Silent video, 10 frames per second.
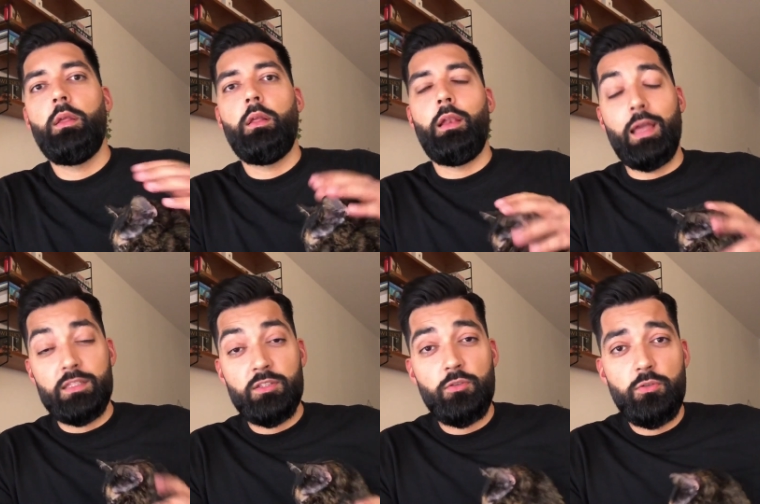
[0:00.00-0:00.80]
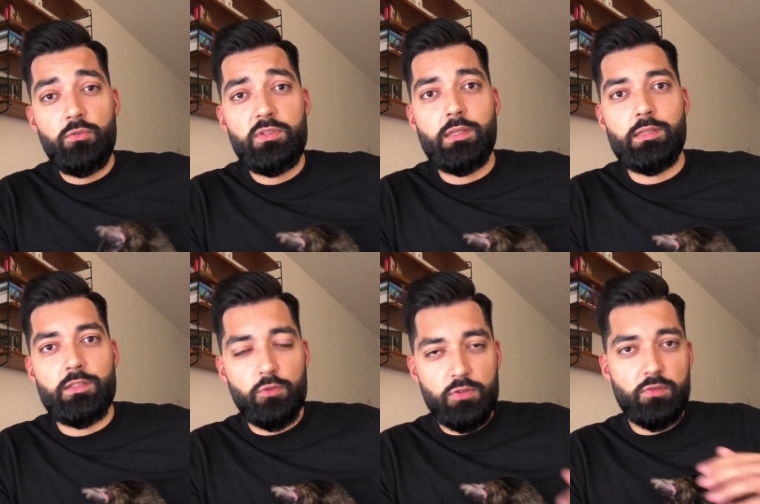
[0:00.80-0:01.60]
like to use, that is
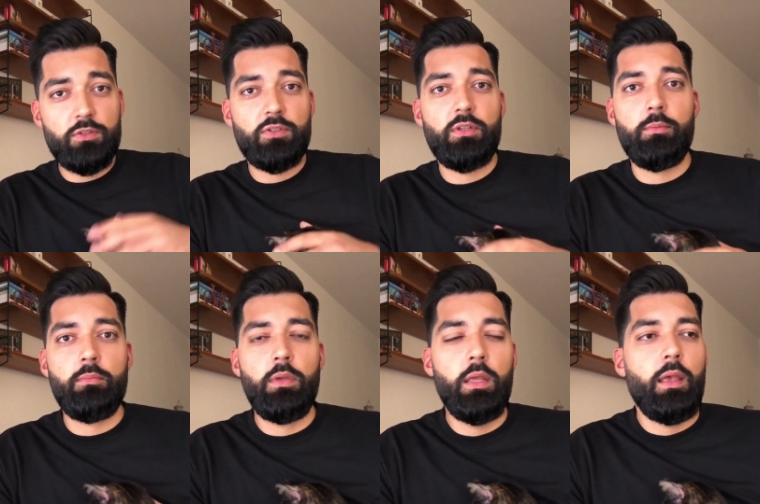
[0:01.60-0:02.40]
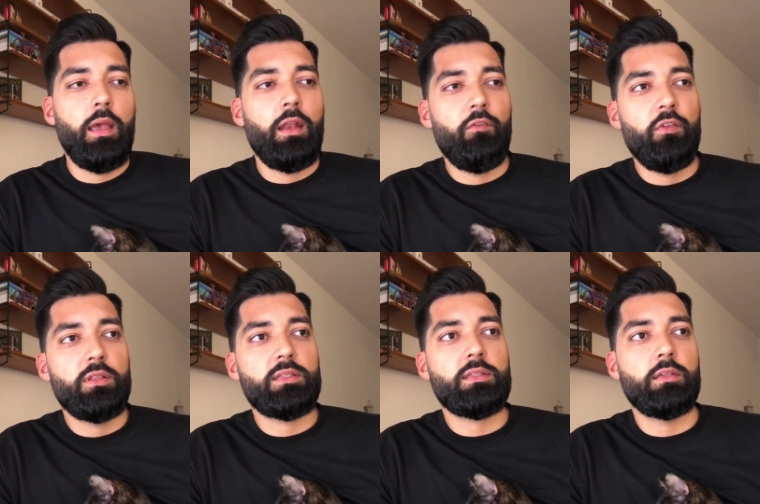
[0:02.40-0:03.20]
useful to them. And if
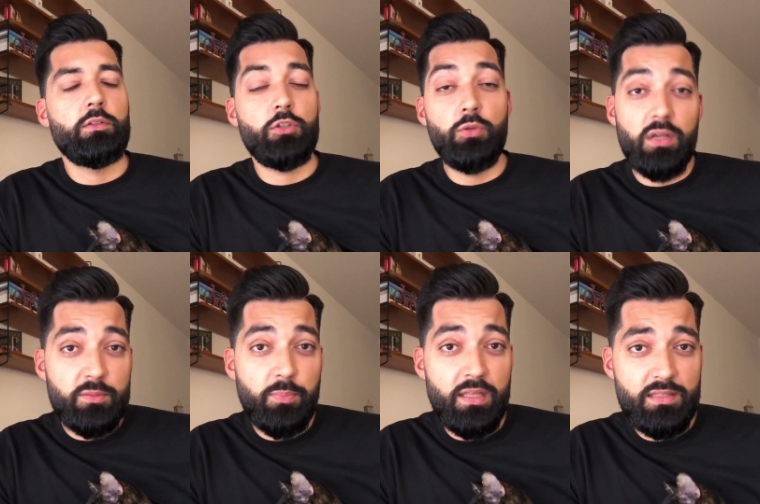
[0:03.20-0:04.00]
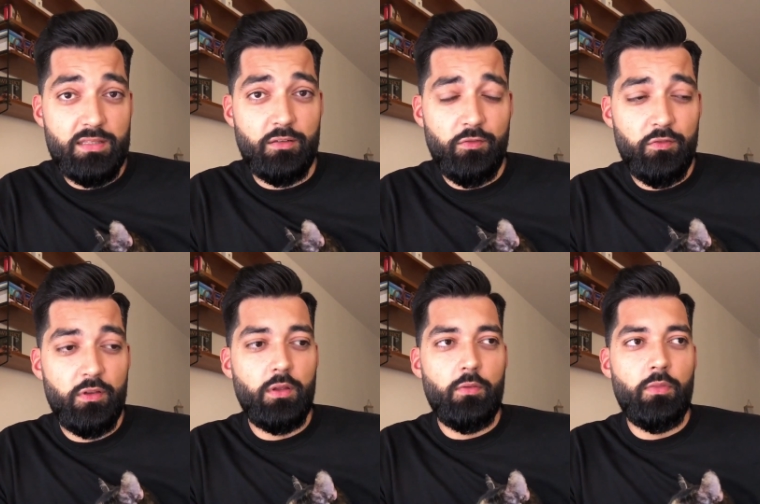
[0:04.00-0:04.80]
it's too expensive,
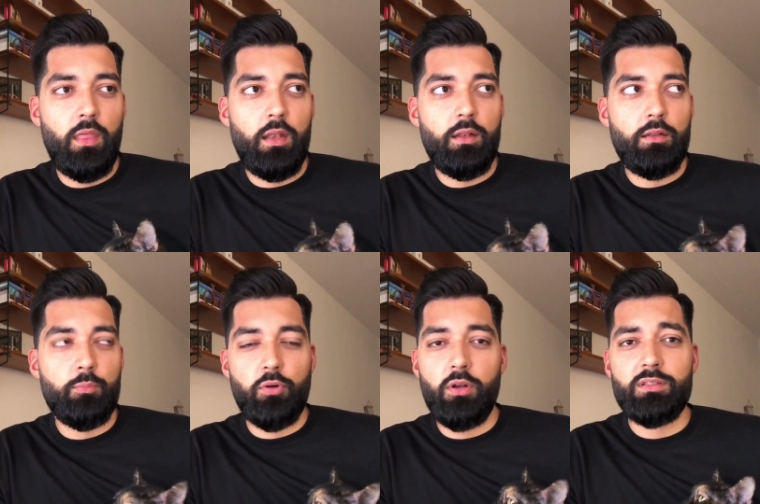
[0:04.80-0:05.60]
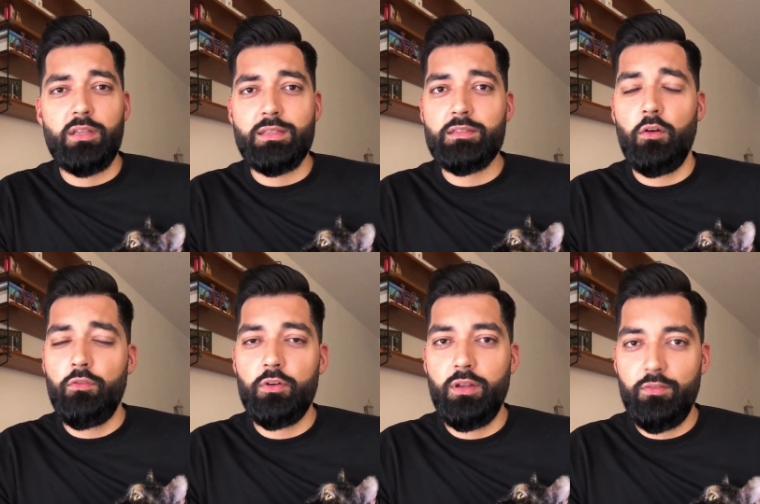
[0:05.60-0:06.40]
then the product doesn't
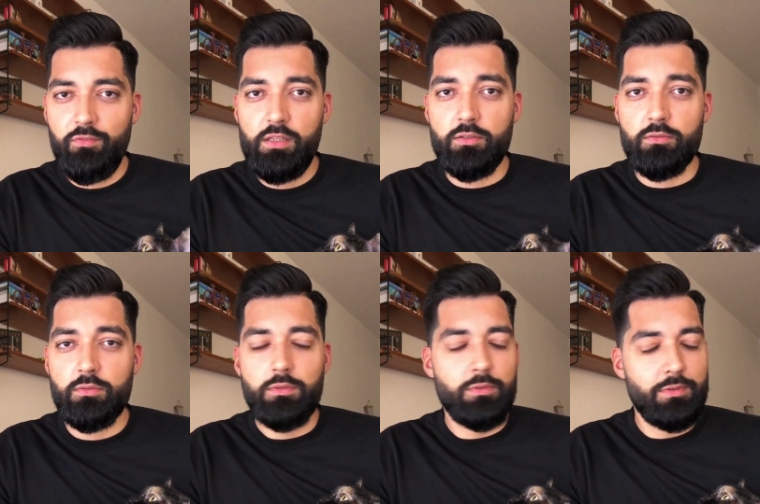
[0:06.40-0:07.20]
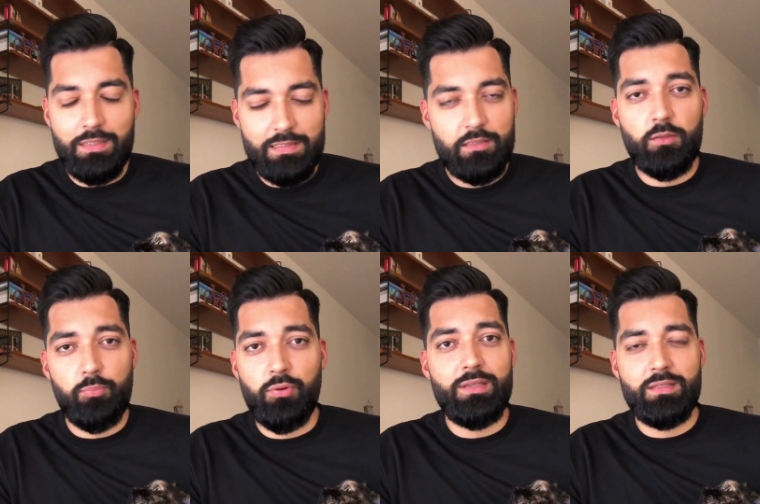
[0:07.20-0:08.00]
offer enough value. It's not the
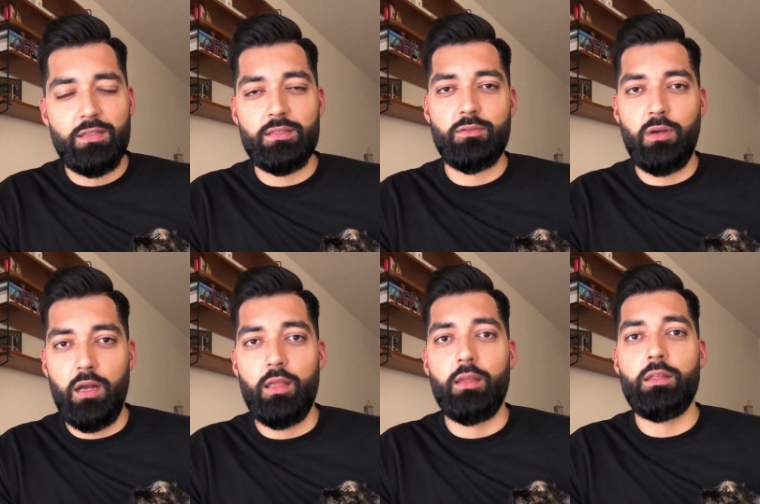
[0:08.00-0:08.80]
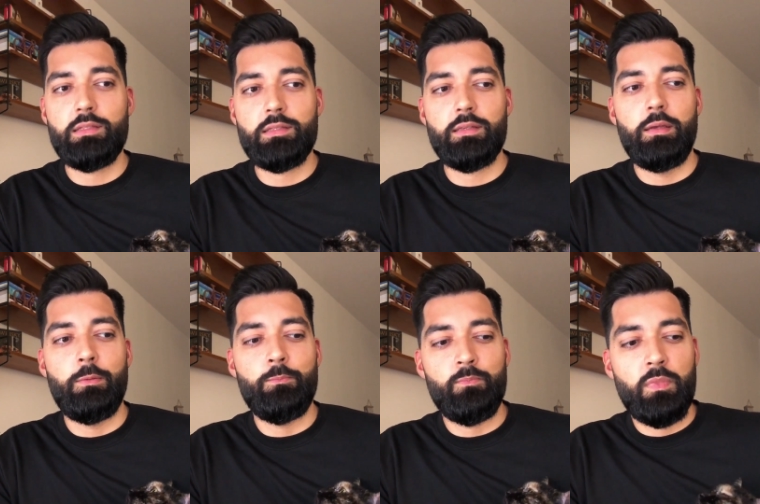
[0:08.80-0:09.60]
price that is too high. It's
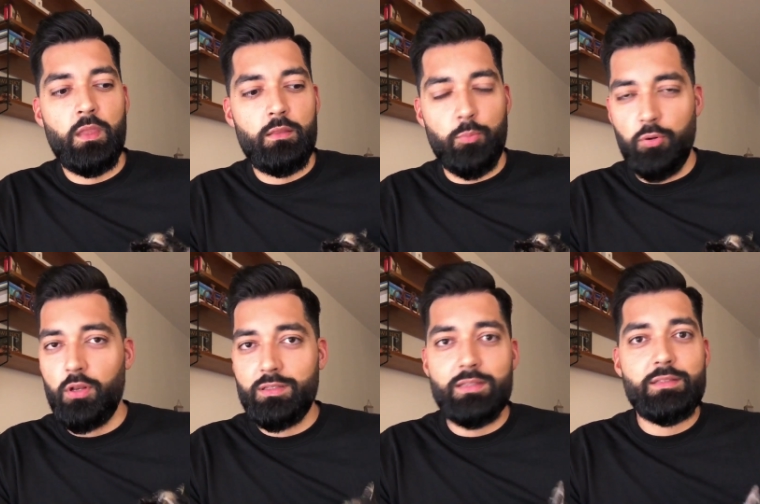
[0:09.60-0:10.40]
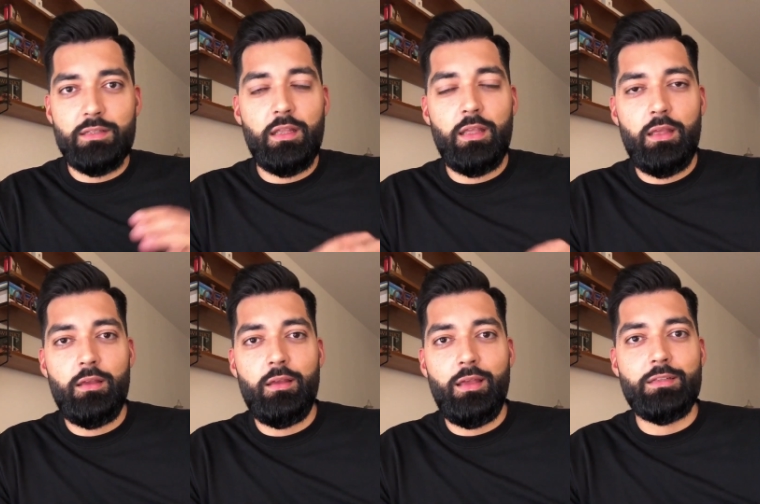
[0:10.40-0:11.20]
the product doesn't add, uh, add